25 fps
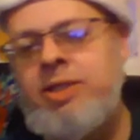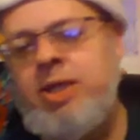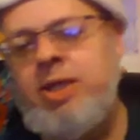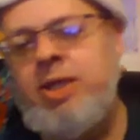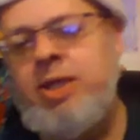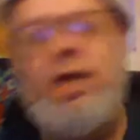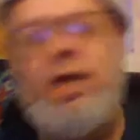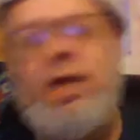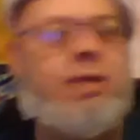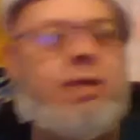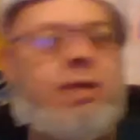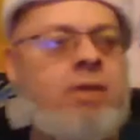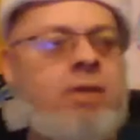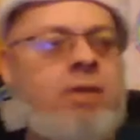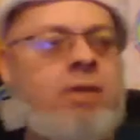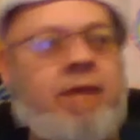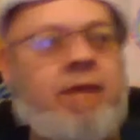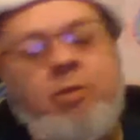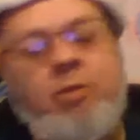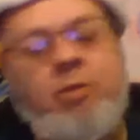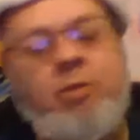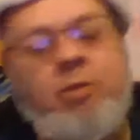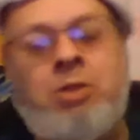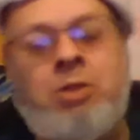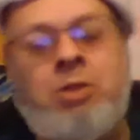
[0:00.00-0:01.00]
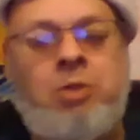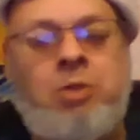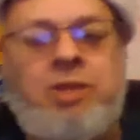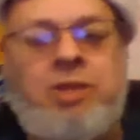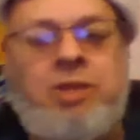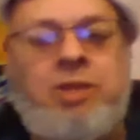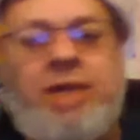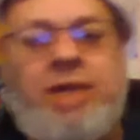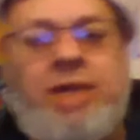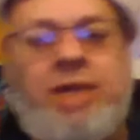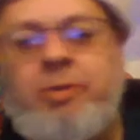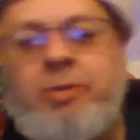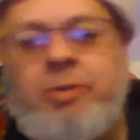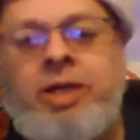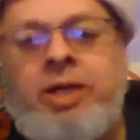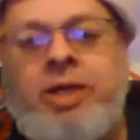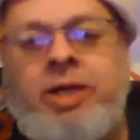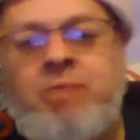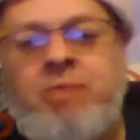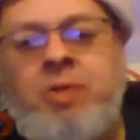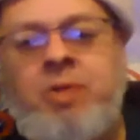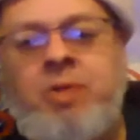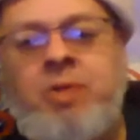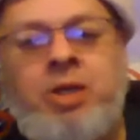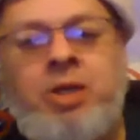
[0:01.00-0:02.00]
and every once in a while dad would get up
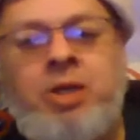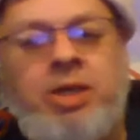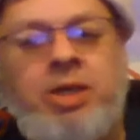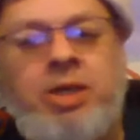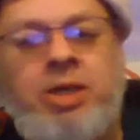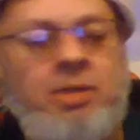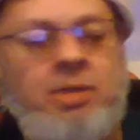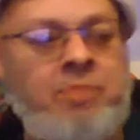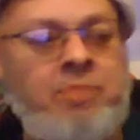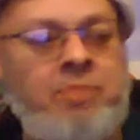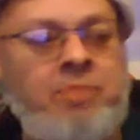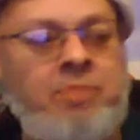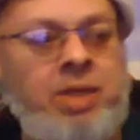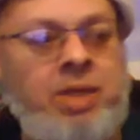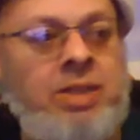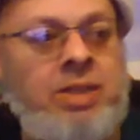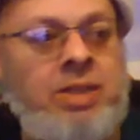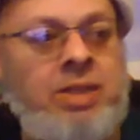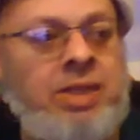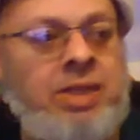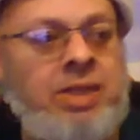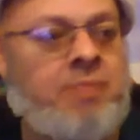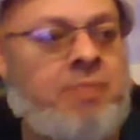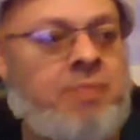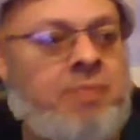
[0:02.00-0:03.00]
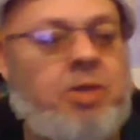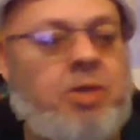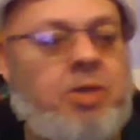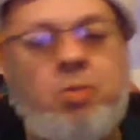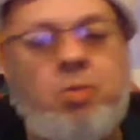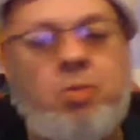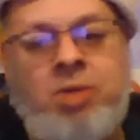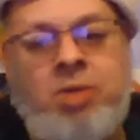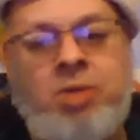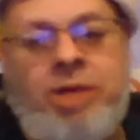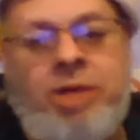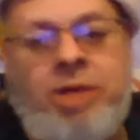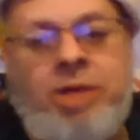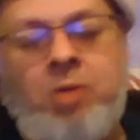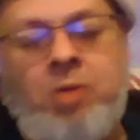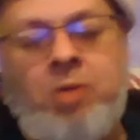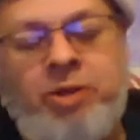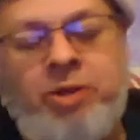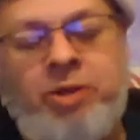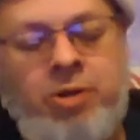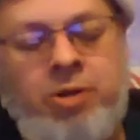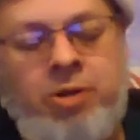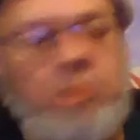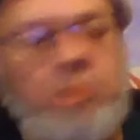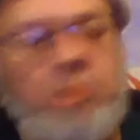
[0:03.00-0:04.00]
and be able to get up and go play while they
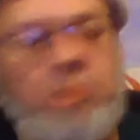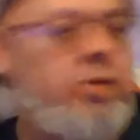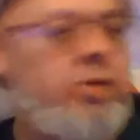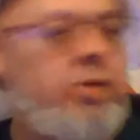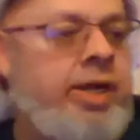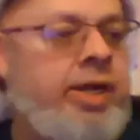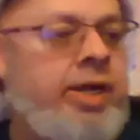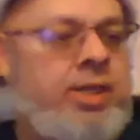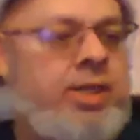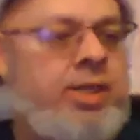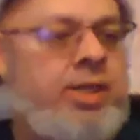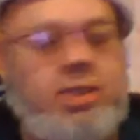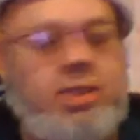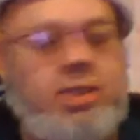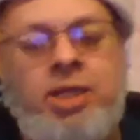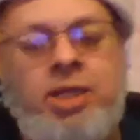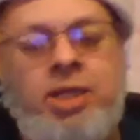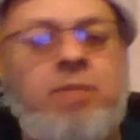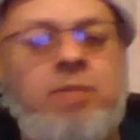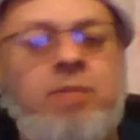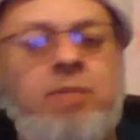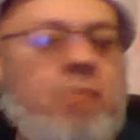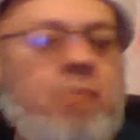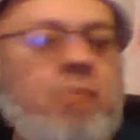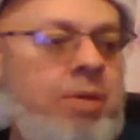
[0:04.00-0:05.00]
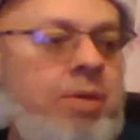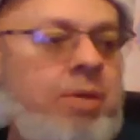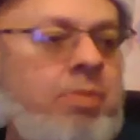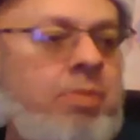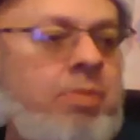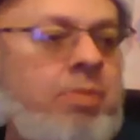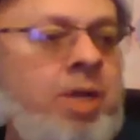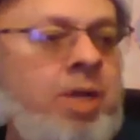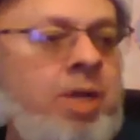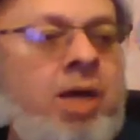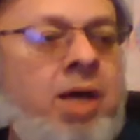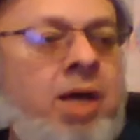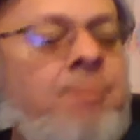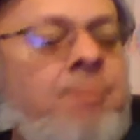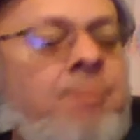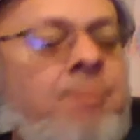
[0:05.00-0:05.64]
were on break and sing and blah, blah, blah.